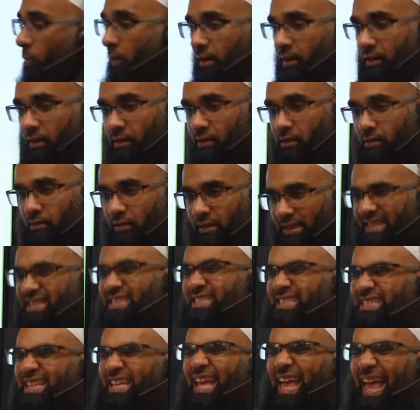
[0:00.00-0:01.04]
one. He
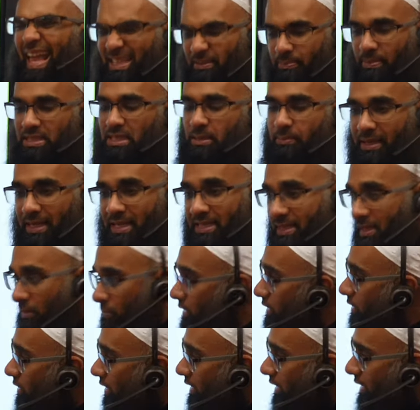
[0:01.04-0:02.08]
doesn't say explicitly, but he says,
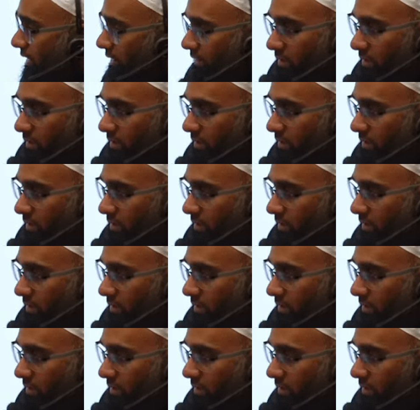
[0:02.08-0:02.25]
well, look,